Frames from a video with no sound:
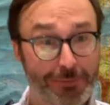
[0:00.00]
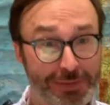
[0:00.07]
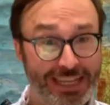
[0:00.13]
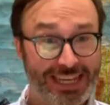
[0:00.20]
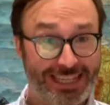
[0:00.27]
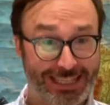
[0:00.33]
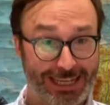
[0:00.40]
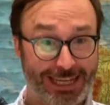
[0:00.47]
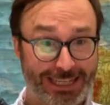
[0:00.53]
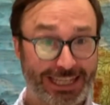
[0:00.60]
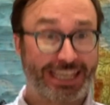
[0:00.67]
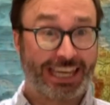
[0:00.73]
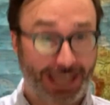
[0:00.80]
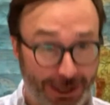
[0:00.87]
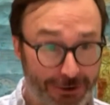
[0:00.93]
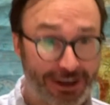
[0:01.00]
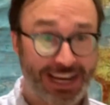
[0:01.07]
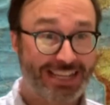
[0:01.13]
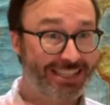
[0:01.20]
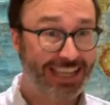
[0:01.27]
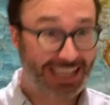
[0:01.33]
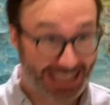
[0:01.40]
is here.
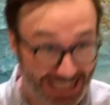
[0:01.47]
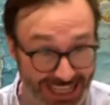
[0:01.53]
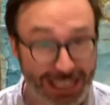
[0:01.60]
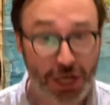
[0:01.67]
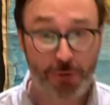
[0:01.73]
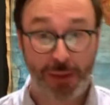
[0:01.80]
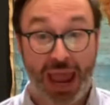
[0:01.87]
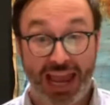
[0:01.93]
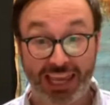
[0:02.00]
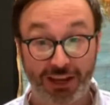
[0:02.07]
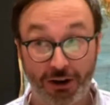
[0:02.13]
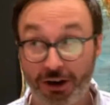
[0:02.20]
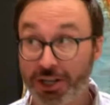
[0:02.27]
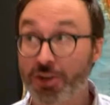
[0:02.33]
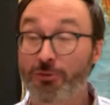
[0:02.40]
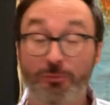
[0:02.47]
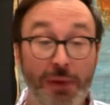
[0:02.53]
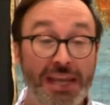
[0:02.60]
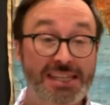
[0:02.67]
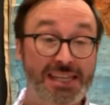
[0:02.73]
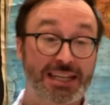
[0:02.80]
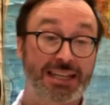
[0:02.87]
It's like in your backyard. You've
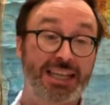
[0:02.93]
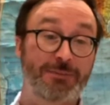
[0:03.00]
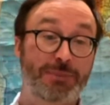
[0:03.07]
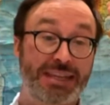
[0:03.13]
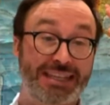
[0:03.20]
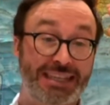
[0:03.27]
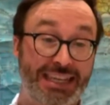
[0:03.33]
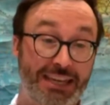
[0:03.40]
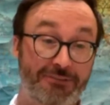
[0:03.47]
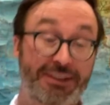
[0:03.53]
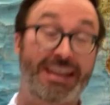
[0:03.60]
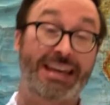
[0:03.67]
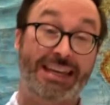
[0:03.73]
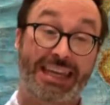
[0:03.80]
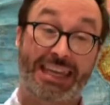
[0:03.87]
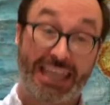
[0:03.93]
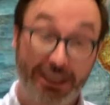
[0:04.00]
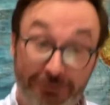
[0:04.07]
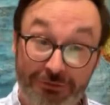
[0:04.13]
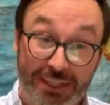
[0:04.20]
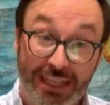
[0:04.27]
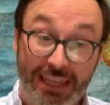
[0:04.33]
basically been given a
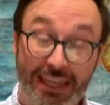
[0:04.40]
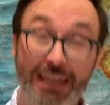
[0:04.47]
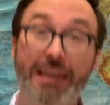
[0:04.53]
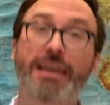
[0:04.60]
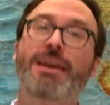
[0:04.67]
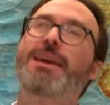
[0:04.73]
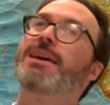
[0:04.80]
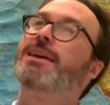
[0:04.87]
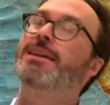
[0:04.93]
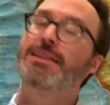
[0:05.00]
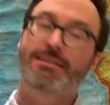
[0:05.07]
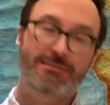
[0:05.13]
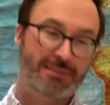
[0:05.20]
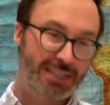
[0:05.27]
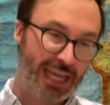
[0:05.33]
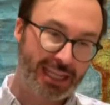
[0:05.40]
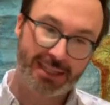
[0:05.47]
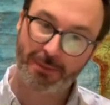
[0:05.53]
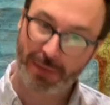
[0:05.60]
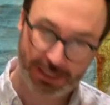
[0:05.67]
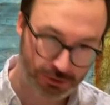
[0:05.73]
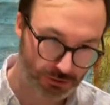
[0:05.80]
gift. Take the
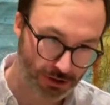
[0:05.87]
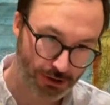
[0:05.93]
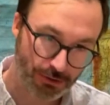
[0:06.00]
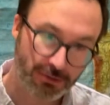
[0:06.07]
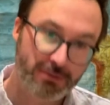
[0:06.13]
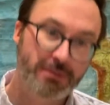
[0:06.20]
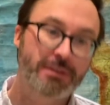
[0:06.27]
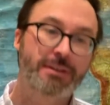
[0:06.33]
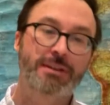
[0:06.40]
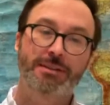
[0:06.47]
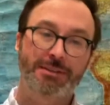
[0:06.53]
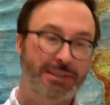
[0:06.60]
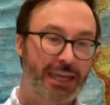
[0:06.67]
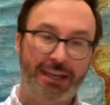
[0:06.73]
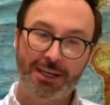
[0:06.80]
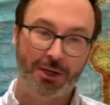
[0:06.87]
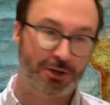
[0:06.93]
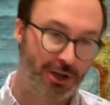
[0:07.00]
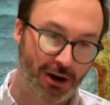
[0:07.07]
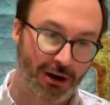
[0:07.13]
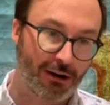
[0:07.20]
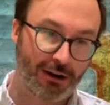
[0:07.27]
metro, get in your
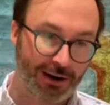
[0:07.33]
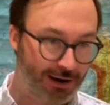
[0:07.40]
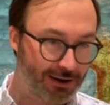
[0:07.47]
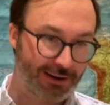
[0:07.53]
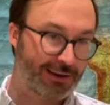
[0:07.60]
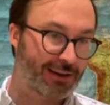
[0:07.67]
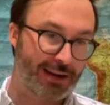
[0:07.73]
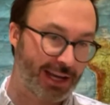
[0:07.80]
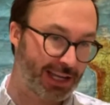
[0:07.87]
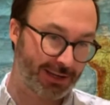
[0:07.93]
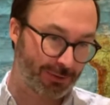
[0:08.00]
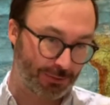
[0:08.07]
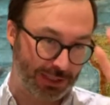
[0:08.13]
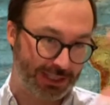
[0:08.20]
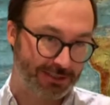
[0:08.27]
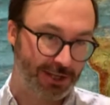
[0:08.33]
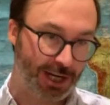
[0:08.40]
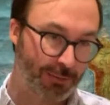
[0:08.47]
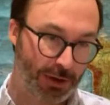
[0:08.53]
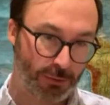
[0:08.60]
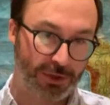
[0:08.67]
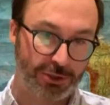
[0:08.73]
car. We can talk
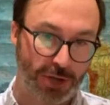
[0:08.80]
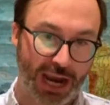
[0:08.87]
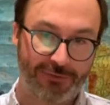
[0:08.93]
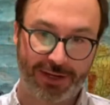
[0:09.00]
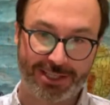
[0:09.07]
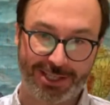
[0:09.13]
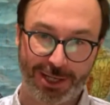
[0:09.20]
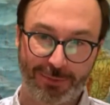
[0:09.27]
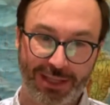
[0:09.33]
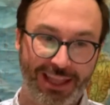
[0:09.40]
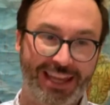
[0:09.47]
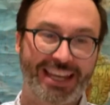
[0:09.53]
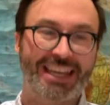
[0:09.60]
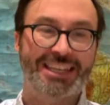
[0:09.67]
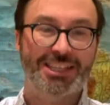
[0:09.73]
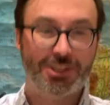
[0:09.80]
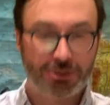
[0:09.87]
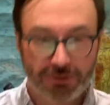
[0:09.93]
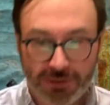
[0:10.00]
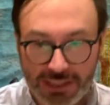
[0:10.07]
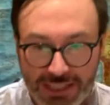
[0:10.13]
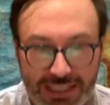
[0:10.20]
about what traffic is going to be like.
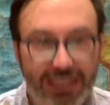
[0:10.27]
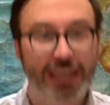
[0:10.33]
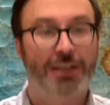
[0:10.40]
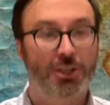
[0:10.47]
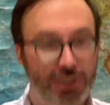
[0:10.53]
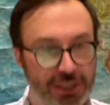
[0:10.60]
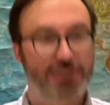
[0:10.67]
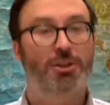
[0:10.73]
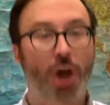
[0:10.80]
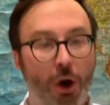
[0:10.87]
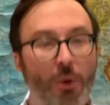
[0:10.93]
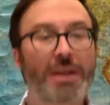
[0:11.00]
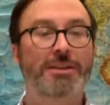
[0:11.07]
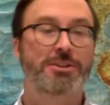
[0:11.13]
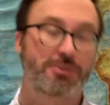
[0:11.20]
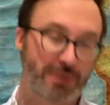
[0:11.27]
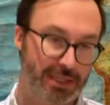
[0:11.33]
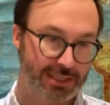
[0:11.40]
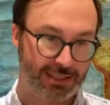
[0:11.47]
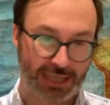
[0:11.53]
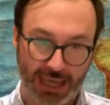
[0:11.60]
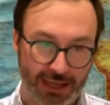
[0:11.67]
Go and do
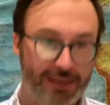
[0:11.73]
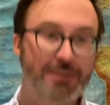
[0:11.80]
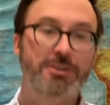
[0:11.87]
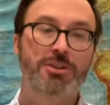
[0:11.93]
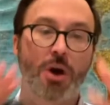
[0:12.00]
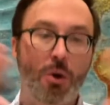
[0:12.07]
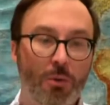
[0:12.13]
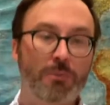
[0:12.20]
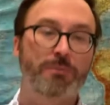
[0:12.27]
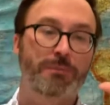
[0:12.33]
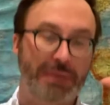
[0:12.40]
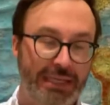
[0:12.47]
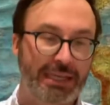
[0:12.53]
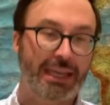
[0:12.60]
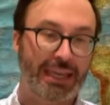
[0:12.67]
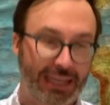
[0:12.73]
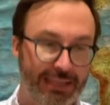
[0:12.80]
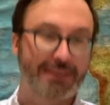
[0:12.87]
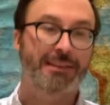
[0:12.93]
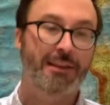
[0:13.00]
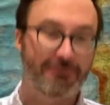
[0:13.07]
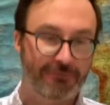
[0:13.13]
this. Okay. Don't be
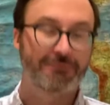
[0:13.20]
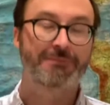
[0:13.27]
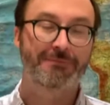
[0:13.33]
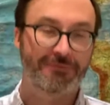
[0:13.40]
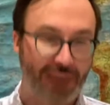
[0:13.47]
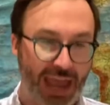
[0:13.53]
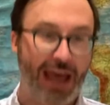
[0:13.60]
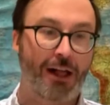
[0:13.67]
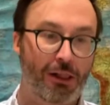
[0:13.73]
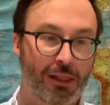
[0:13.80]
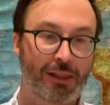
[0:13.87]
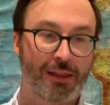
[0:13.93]
in Laval.